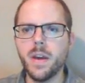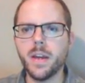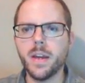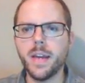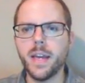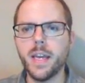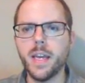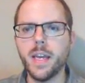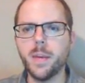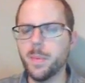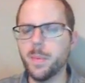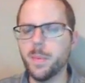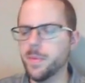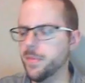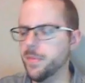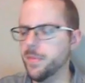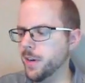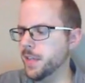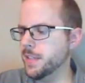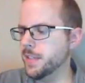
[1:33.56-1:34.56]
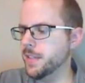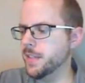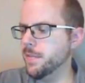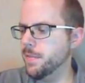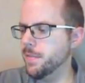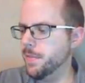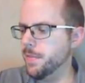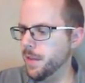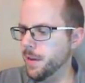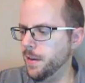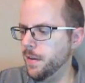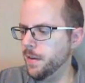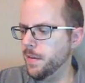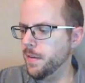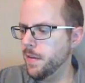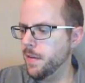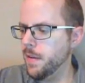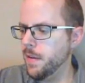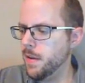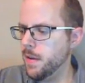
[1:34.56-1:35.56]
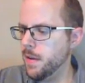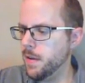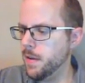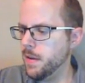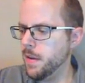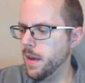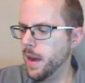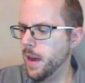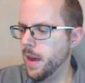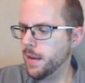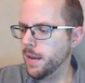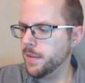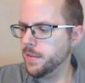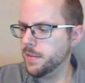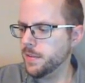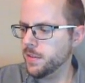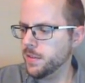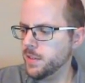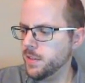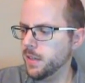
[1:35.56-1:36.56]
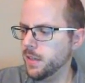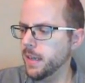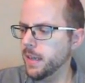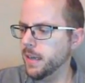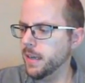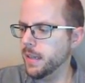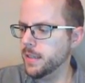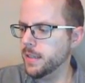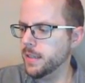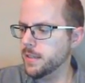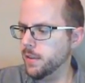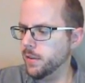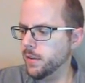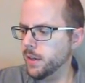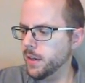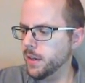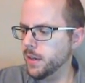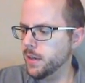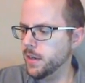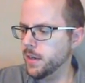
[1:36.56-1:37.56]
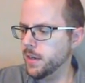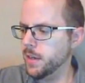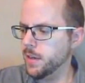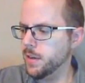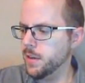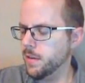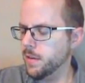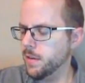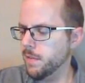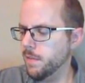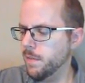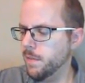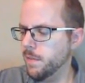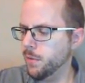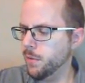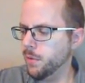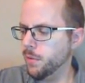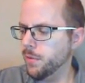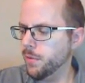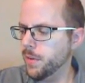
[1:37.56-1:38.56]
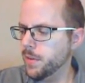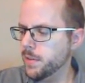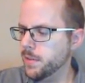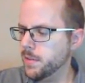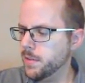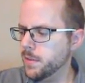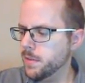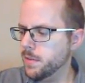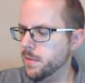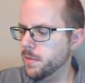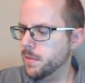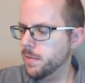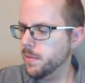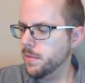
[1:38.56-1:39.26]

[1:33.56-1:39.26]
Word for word: Okay, it would be very easy for them as, to, let, let's look at it in the reverse.